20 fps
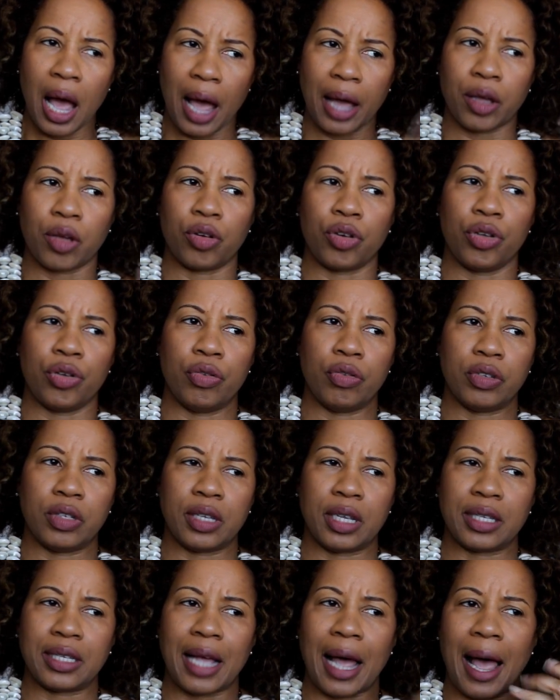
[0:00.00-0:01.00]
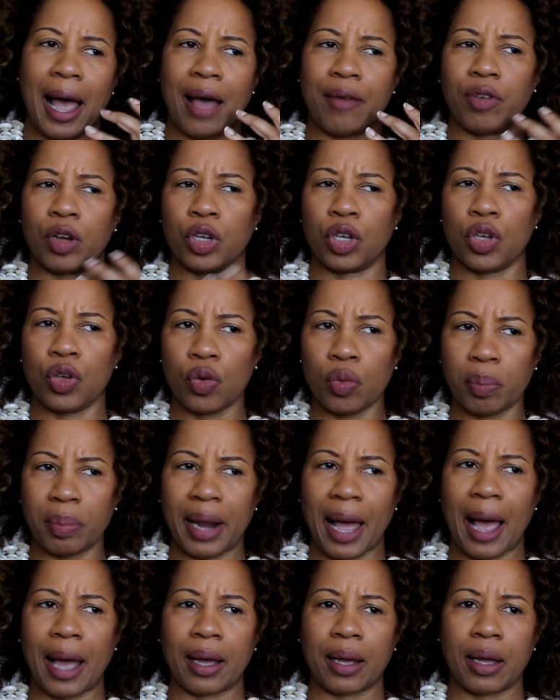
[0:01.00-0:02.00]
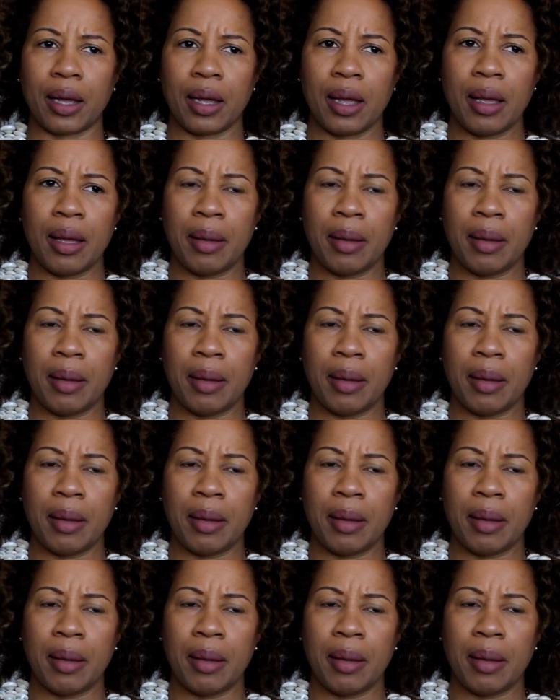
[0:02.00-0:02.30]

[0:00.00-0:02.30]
I could use this. I have a cute black